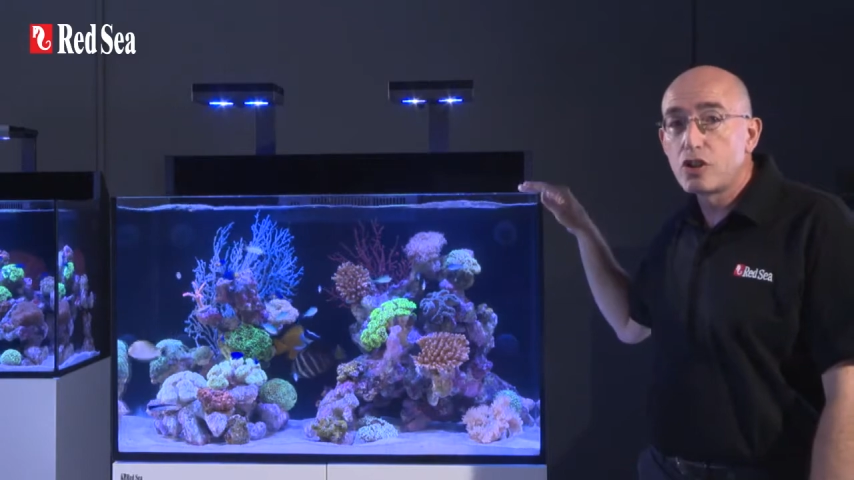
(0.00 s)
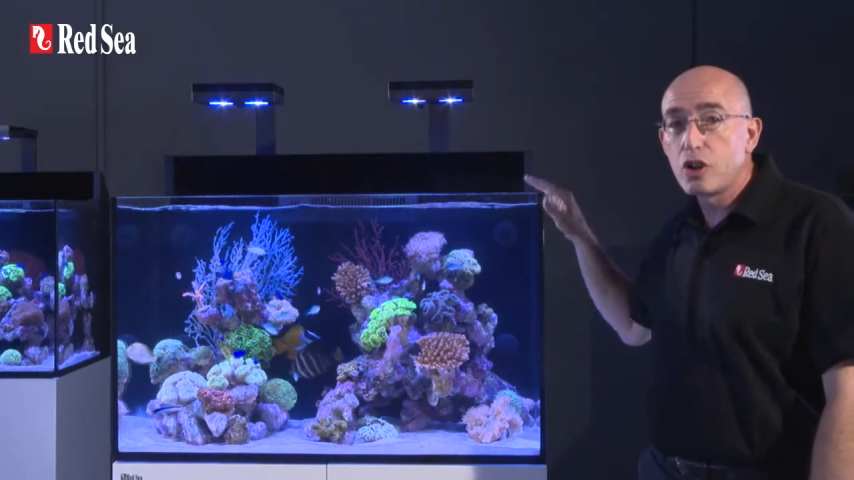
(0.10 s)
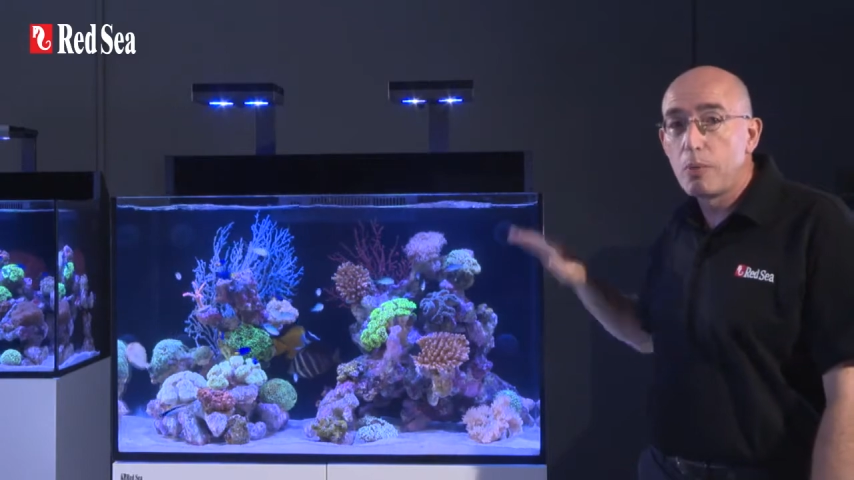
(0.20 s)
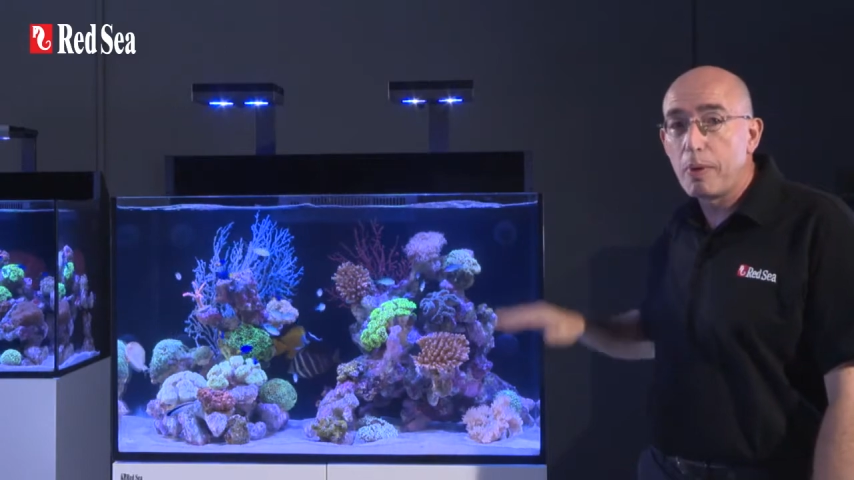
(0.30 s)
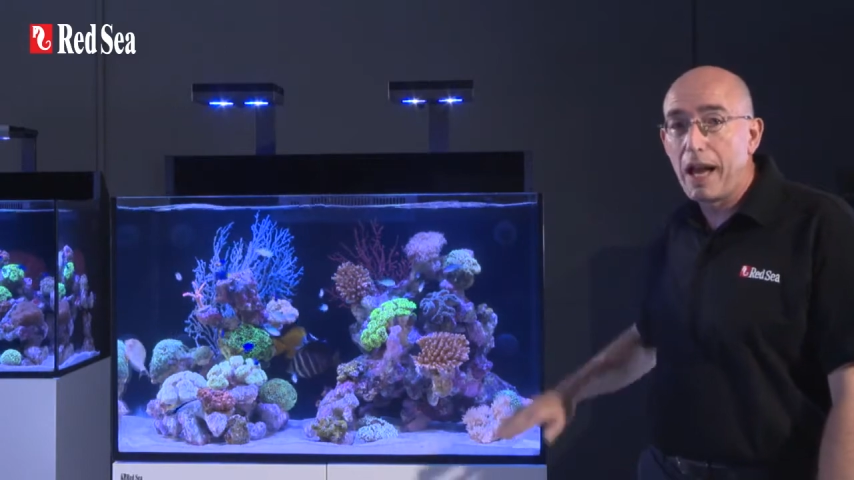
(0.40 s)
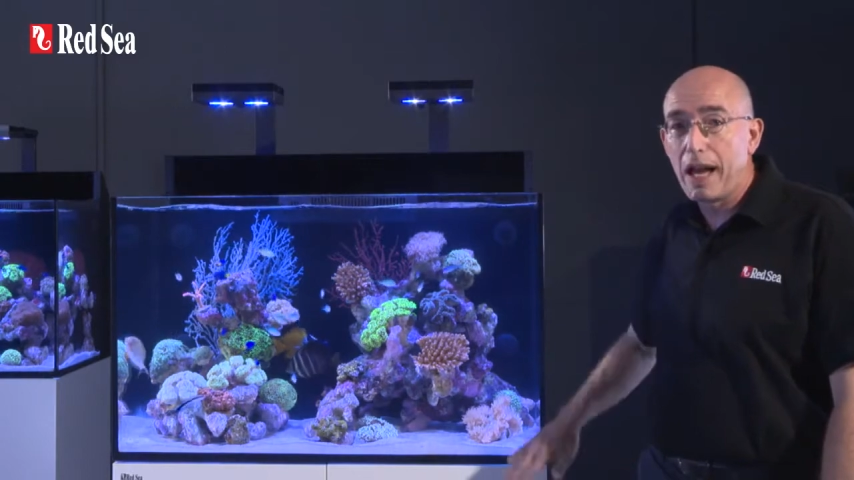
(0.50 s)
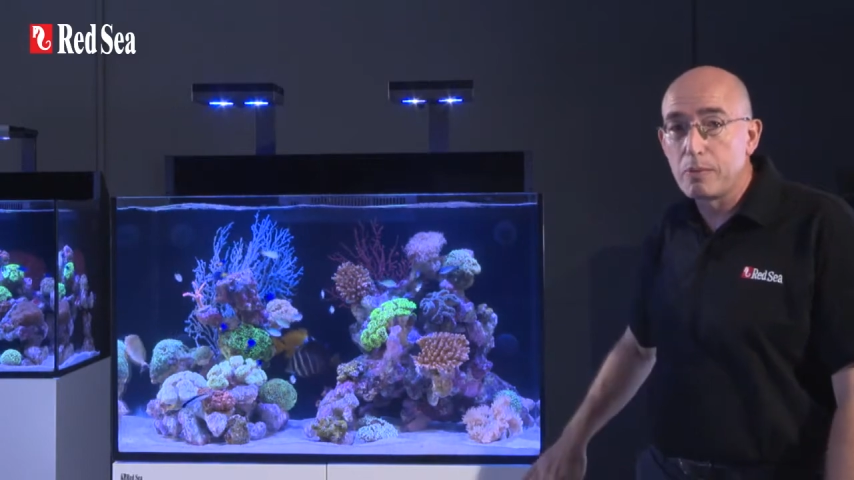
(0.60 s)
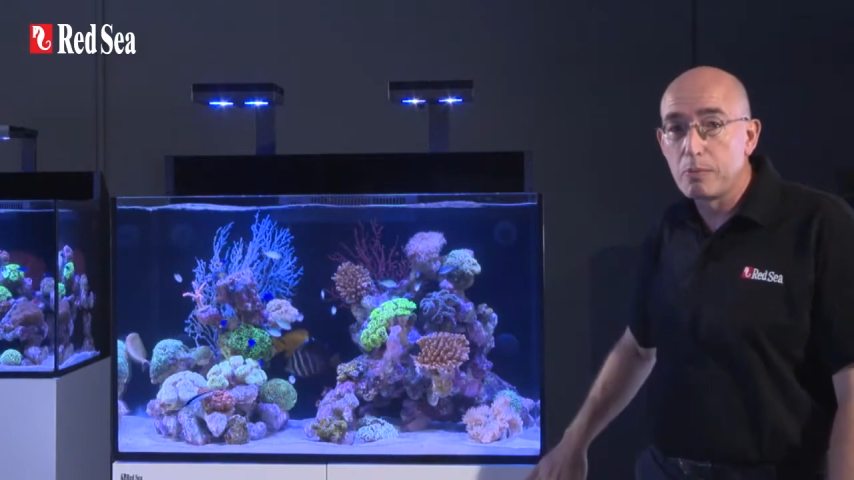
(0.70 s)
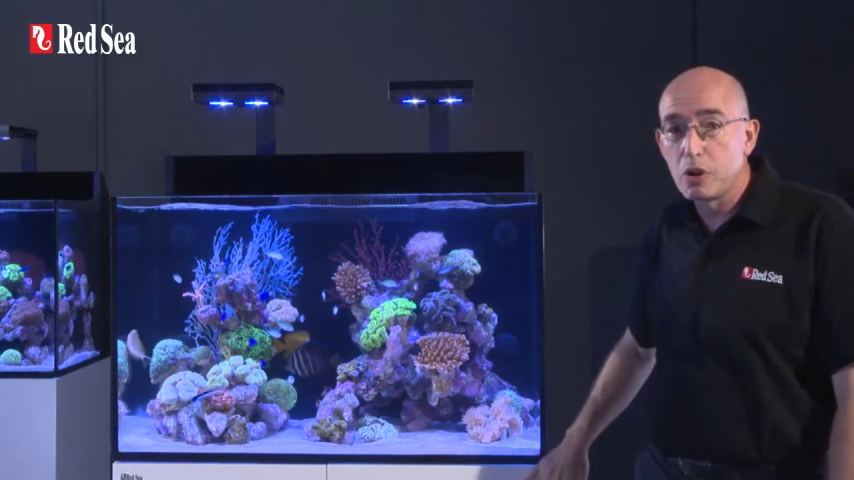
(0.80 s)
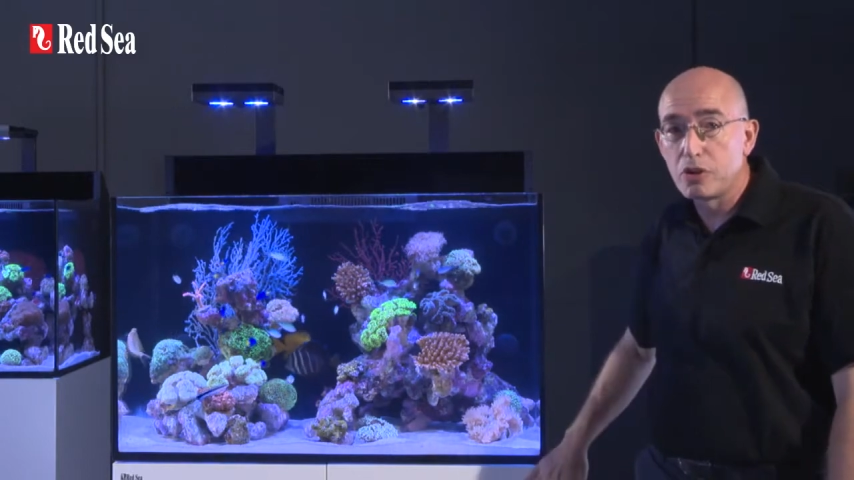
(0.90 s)
top
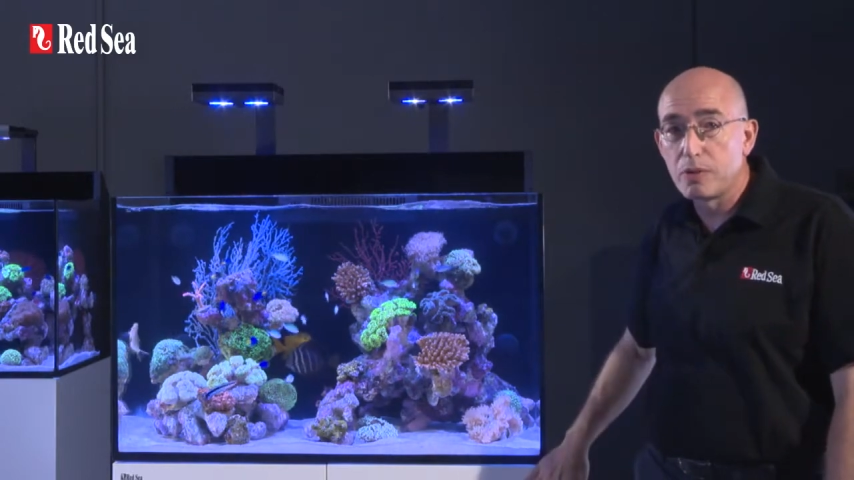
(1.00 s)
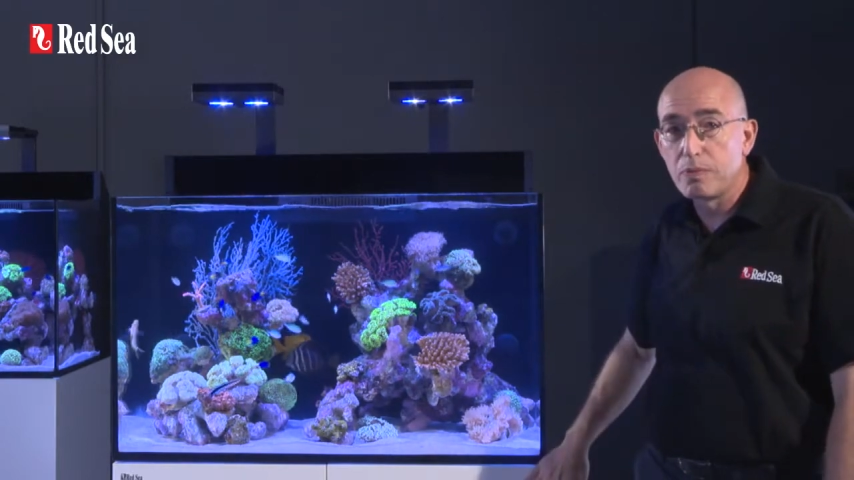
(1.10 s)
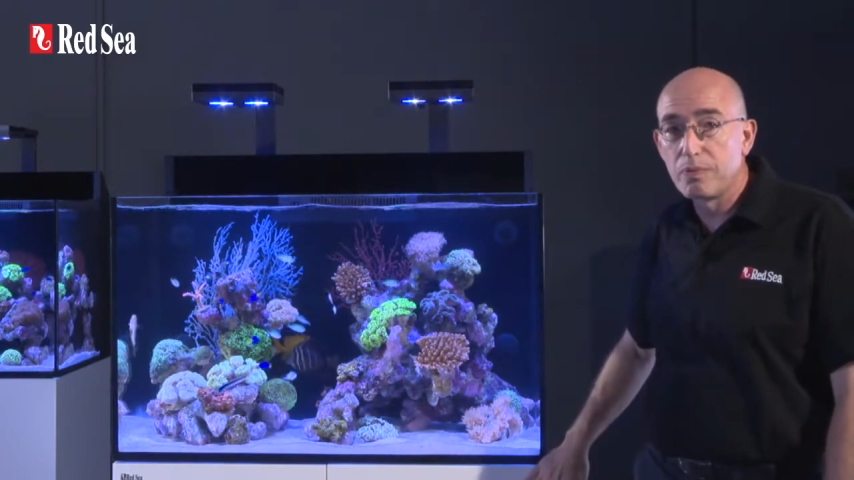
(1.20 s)
and bottom.